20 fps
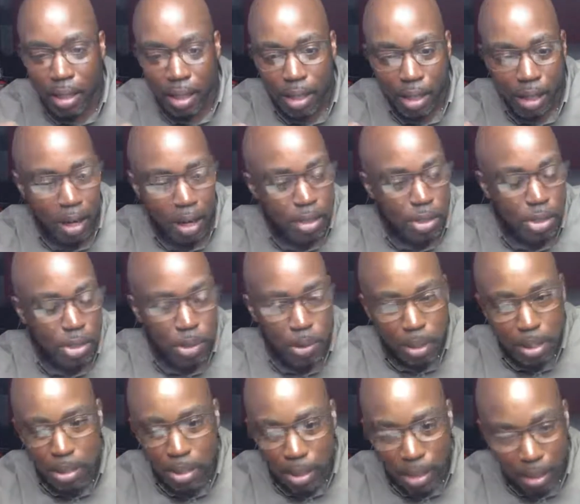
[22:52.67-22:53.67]
like a
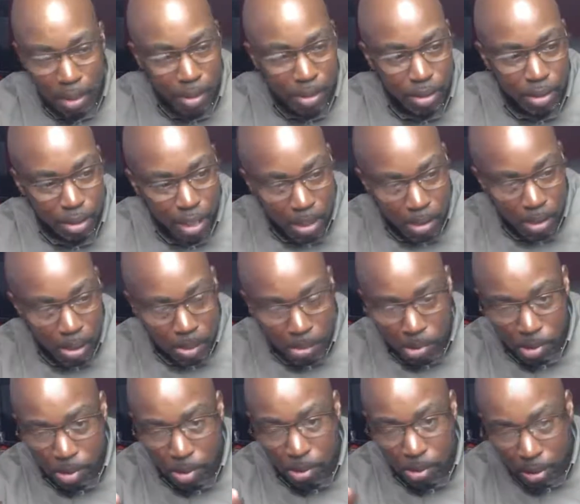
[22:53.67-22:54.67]
joystick, that's up
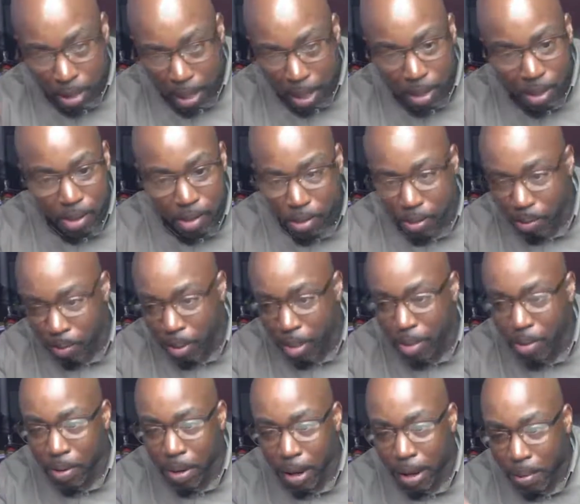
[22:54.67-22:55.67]
to you now where
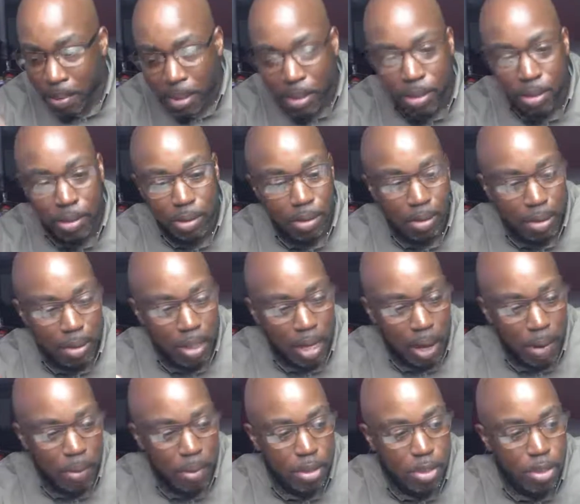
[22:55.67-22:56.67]
you aim it to,
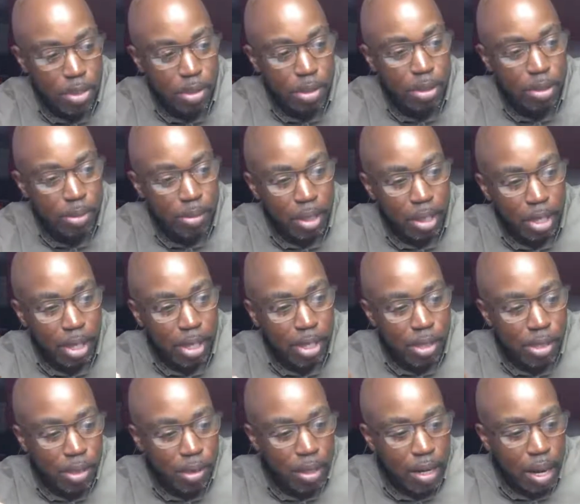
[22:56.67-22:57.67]
I would assume.
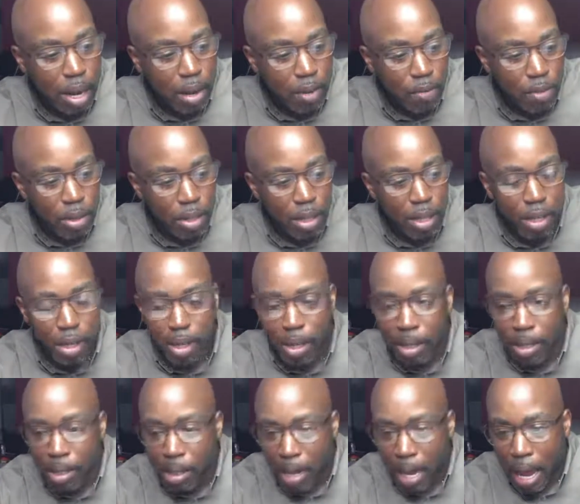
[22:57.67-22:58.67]
So now if you get it
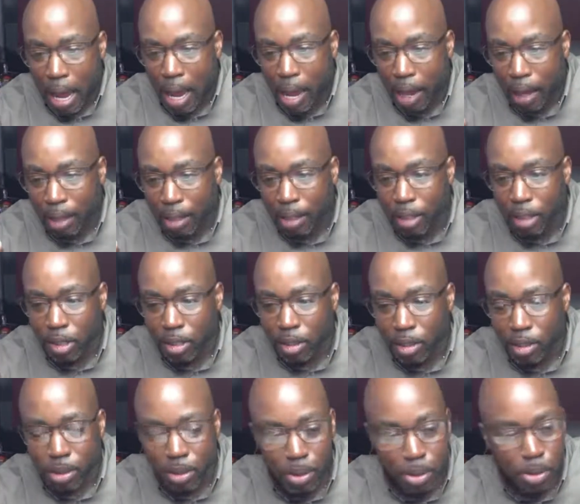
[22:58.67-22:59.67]
in your eye,
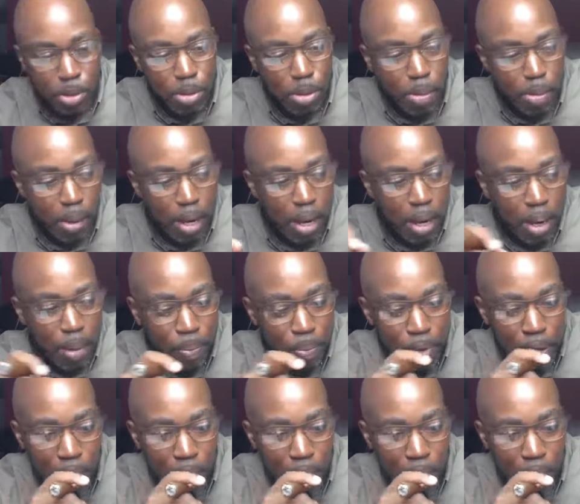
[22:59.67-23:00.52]
who's to blame?